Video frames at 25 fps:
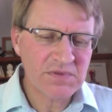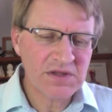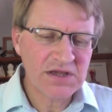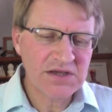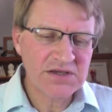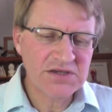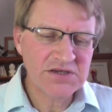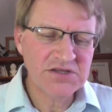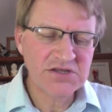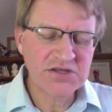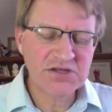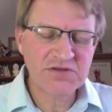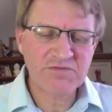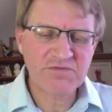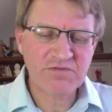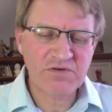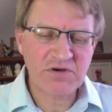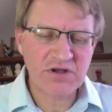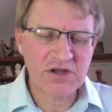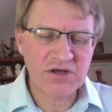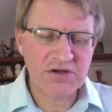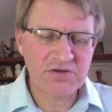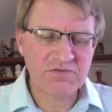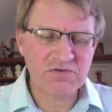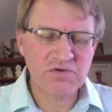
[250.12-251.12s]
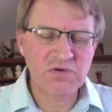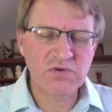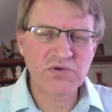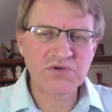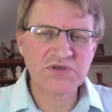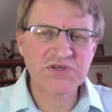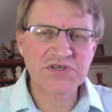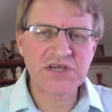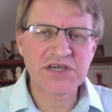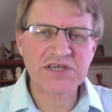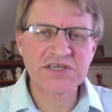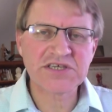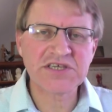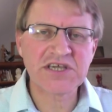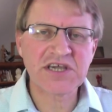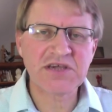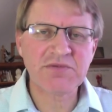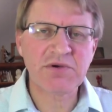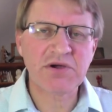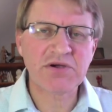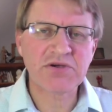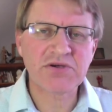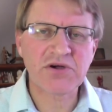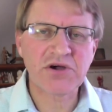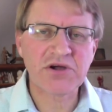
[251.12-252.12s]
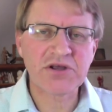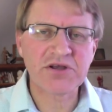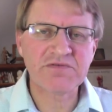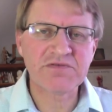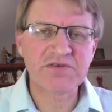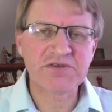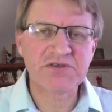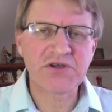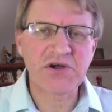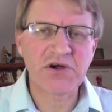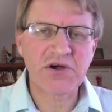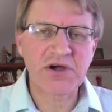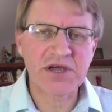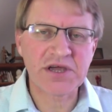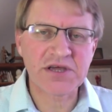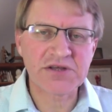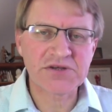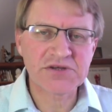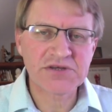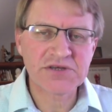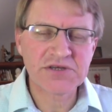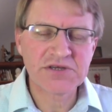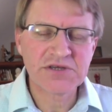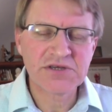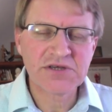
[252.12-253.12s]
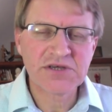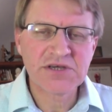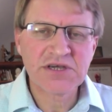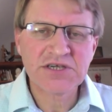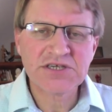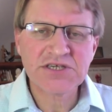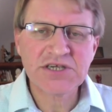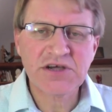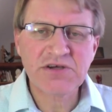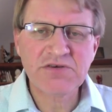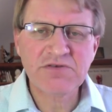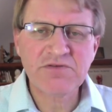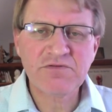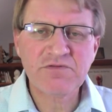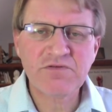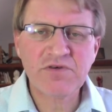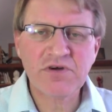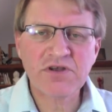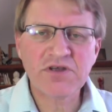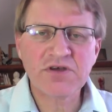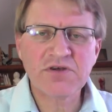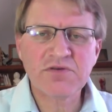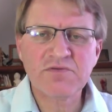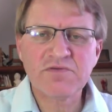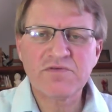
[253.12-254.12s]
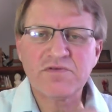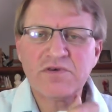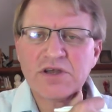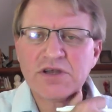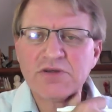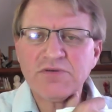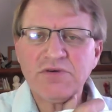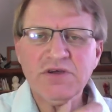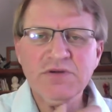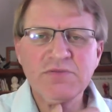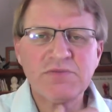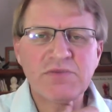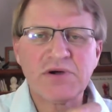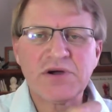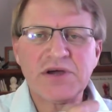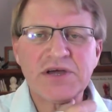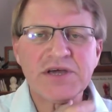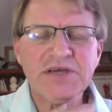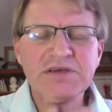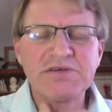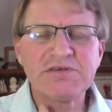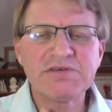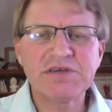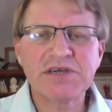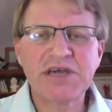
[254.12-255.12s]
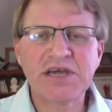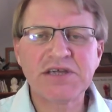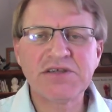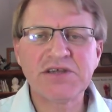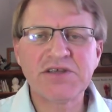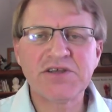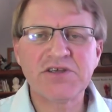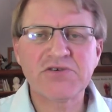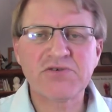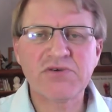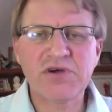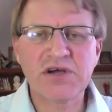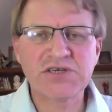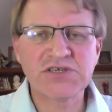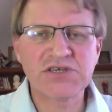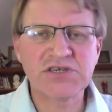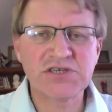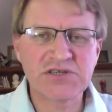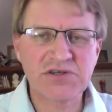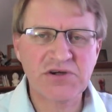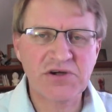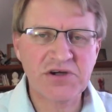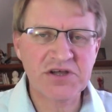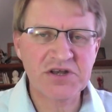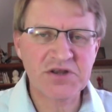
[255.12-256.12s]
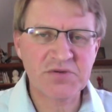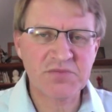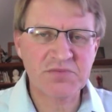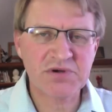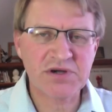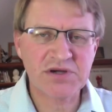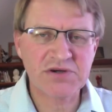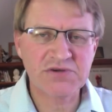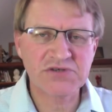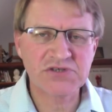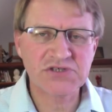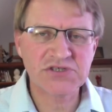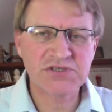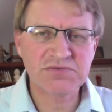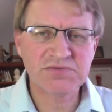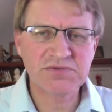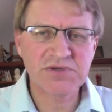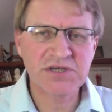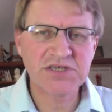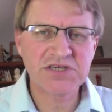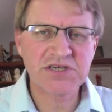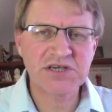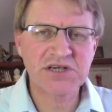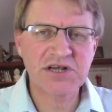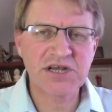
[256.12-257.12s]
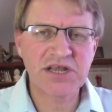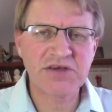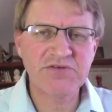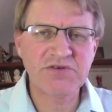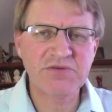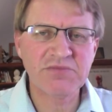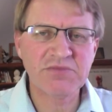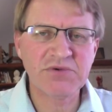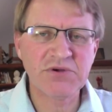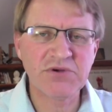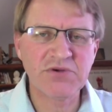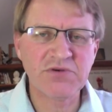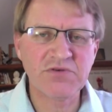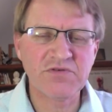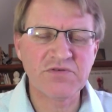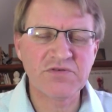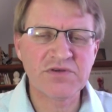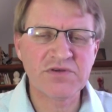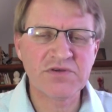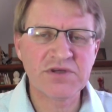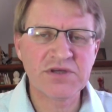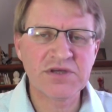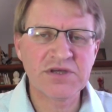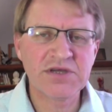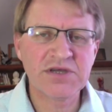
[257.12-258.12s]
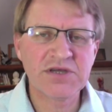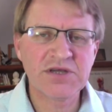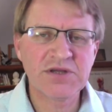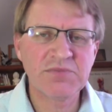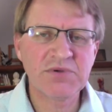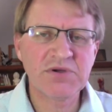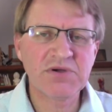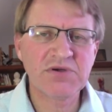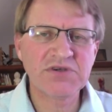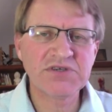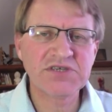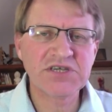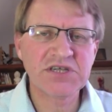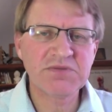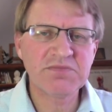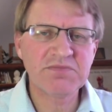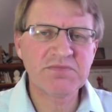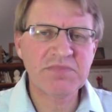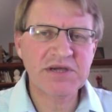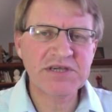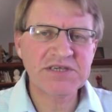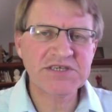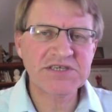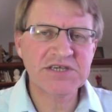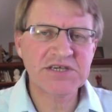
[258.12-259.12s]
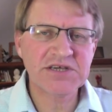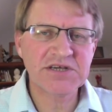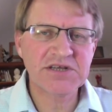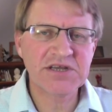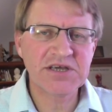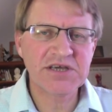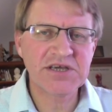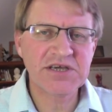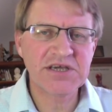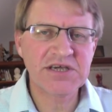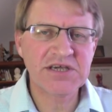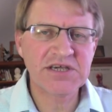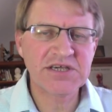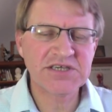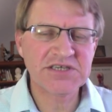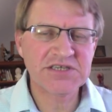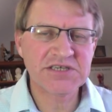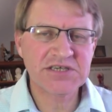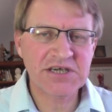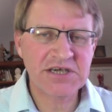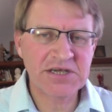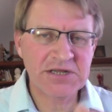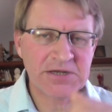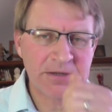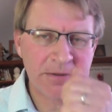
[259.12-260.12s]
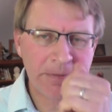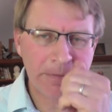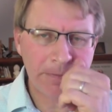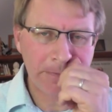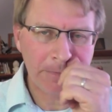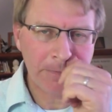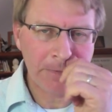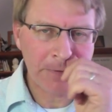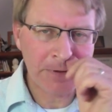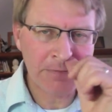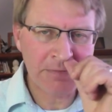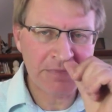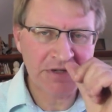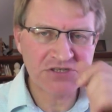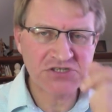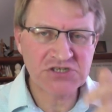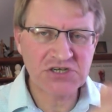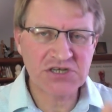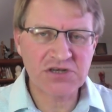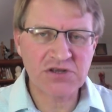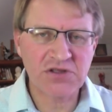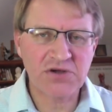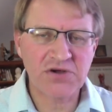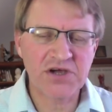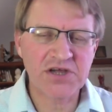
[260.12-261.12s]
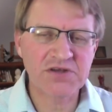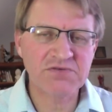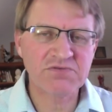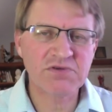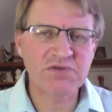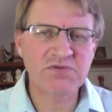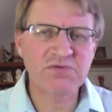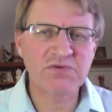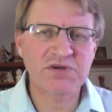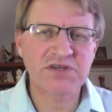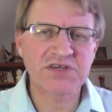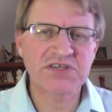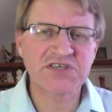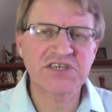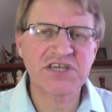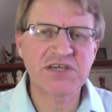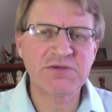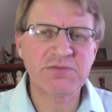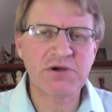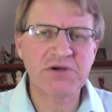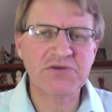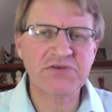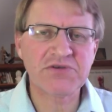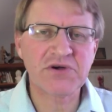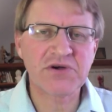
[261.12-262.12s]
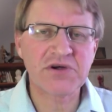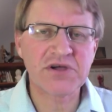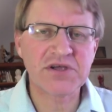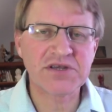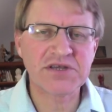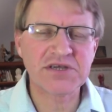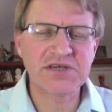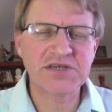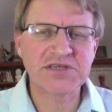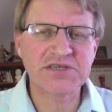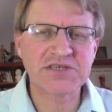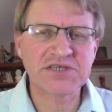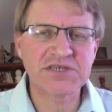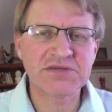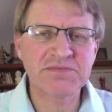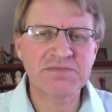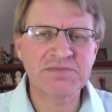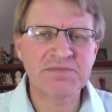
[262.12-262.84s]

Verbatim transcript: You need to follow, of course, a SIBO kind of a diet. So following my Candida crusher diet approach is a clever move because it basically is in very much in line with what a SIBO diet is.